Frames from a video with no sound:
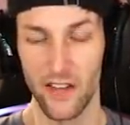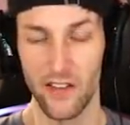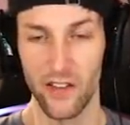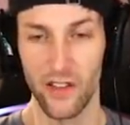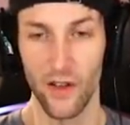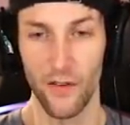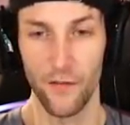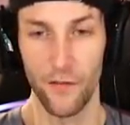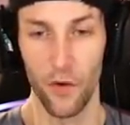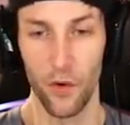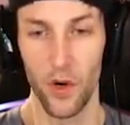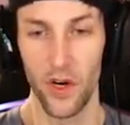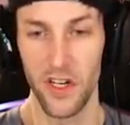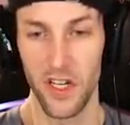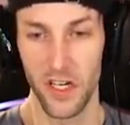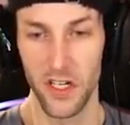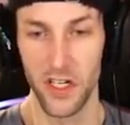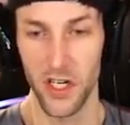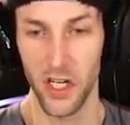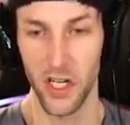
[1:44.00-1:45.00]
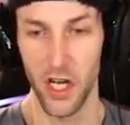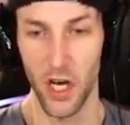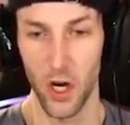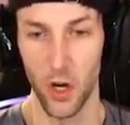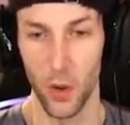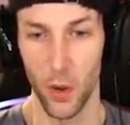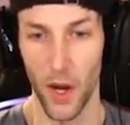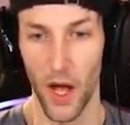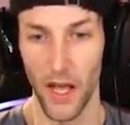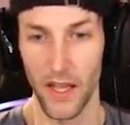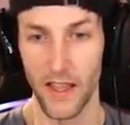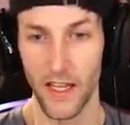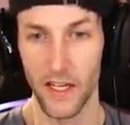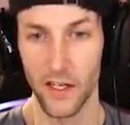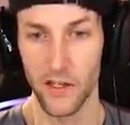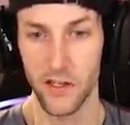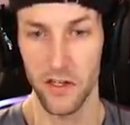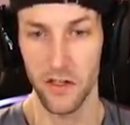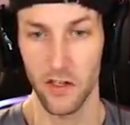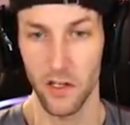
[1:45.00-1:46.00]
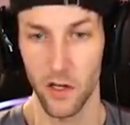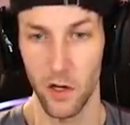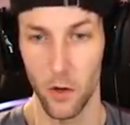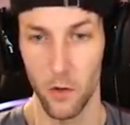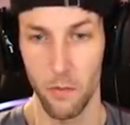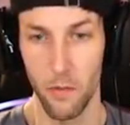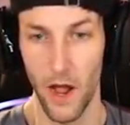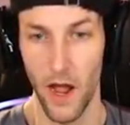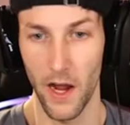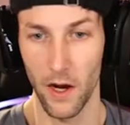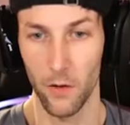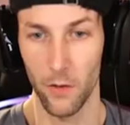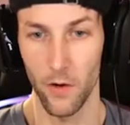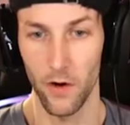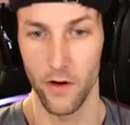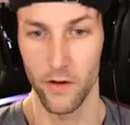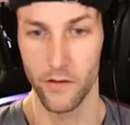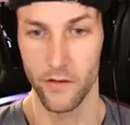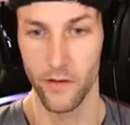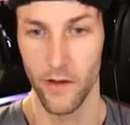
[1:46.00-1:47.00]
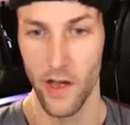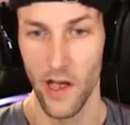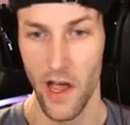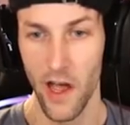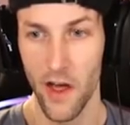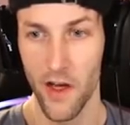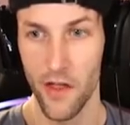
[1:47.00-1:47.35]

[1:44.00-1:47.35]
guess the four-digit code. I think it's just the code backwards.